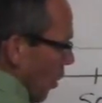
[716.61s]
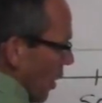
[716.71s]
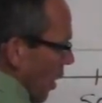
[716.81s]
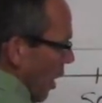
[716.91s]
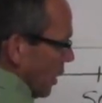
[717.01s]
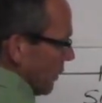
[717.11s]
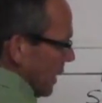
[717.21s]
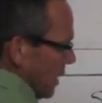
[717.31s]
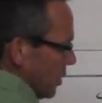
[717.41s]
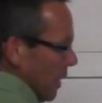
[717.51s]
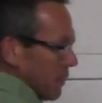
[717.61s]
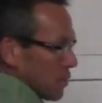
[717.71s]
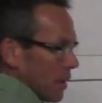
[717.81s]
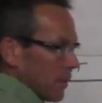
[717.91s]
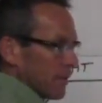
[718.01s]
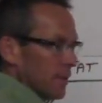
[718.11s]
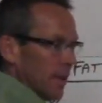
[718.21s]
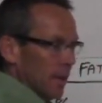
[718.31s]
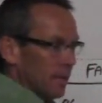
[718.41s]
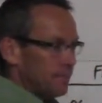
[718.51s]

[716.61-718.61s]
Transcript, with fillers: or all of these, you have adrenal fatigue.